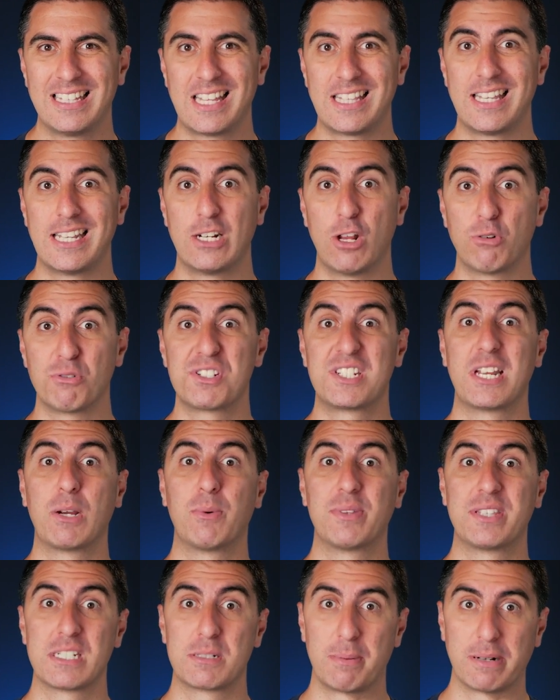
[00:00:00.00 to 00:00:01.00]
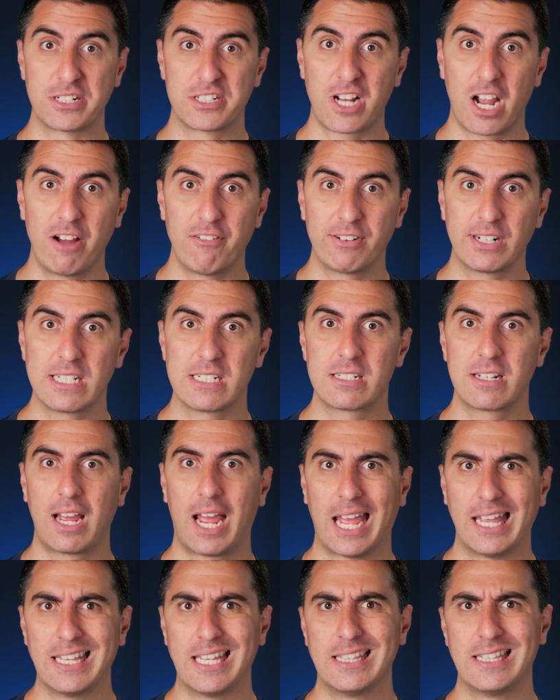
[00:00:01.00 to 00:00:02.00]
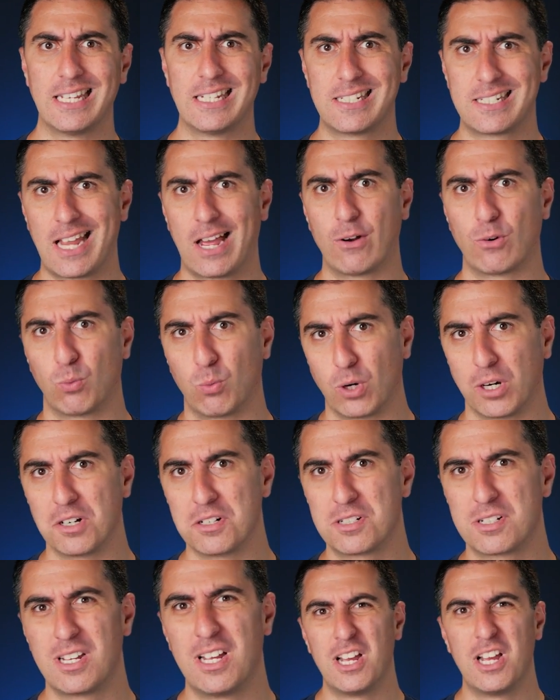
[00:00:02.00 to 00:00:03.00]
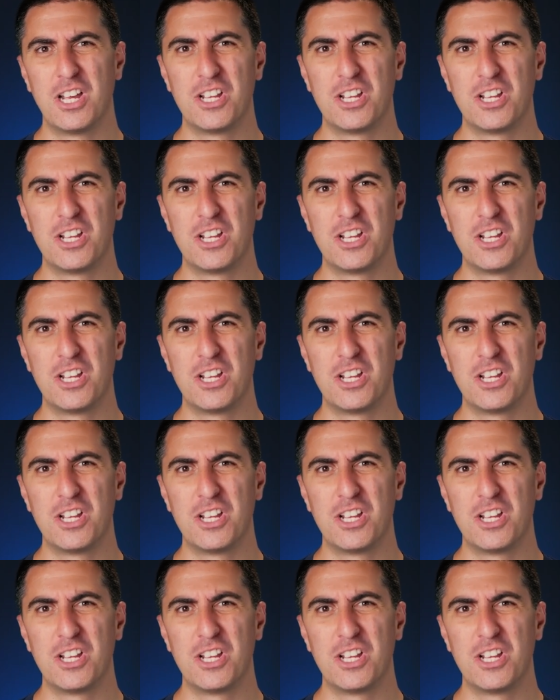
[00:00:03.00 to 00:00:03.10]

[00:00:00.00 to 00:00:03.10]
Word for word: then they don't sing with as much confidence and then they sound worse.